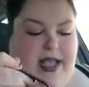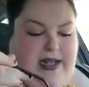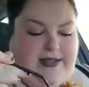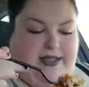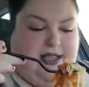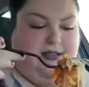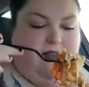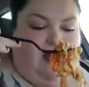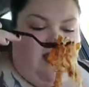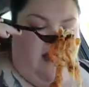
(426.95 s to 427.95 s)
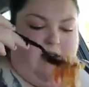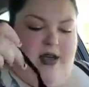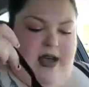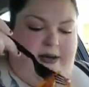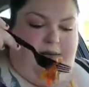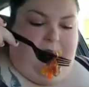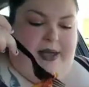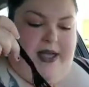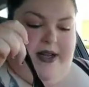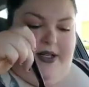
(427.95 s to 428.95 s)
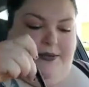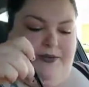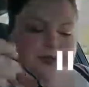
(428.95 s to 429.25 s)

asking up here.